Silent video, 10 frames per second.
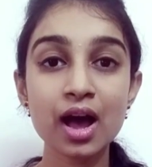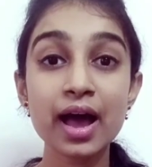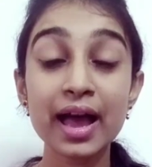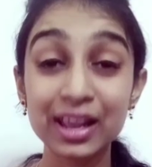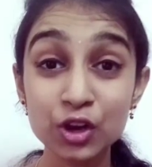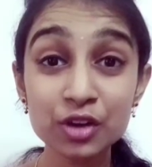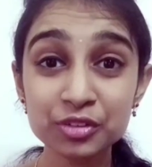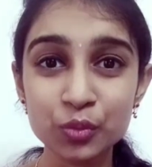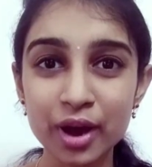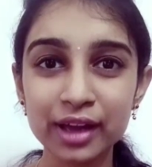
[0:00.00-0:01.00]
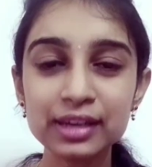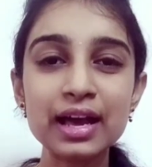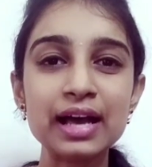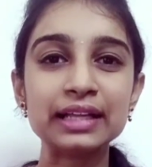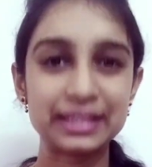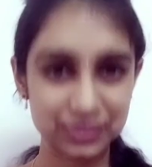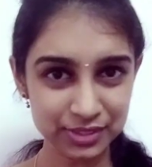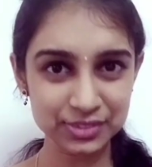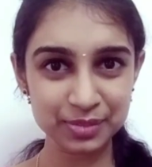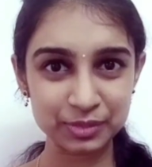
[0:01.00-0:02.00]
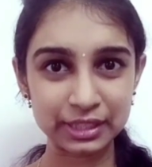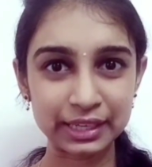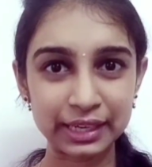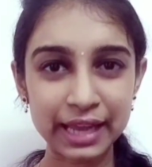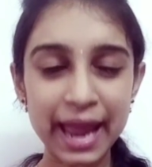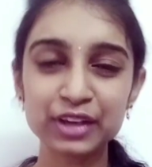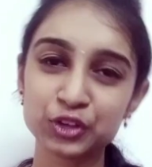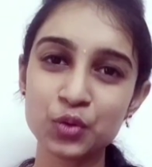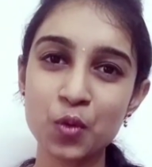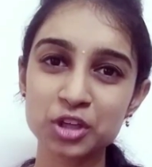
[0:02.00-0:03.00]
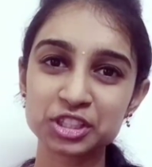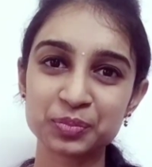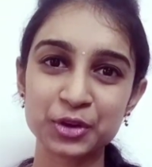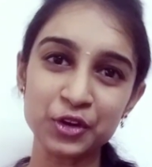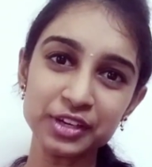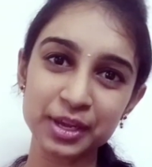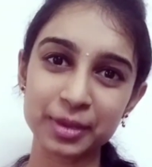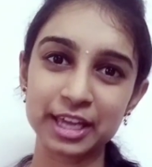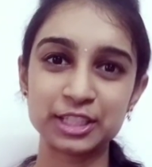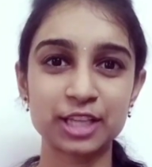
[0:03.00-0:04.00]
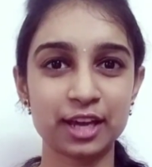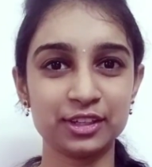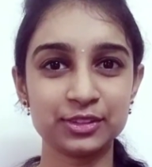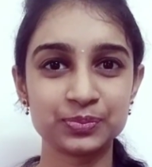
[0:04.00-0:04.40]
Hello everyone, this is Dipti and you're watching me on techmyhire channel.